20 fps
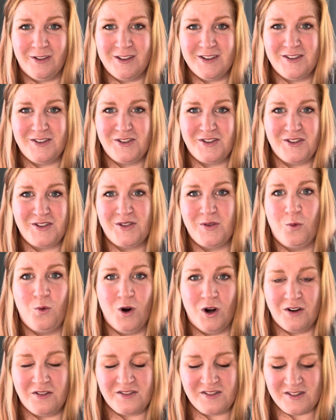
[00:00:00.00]
This is just the
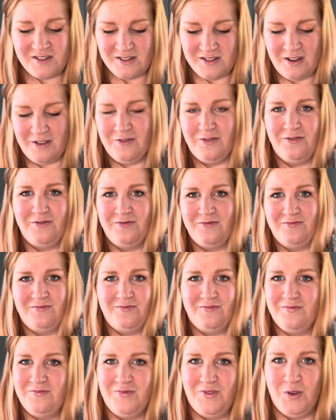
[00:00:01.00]
worst of
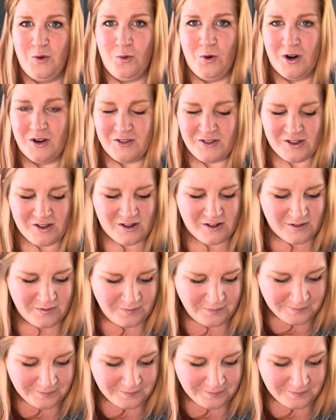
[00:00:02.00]
the worst.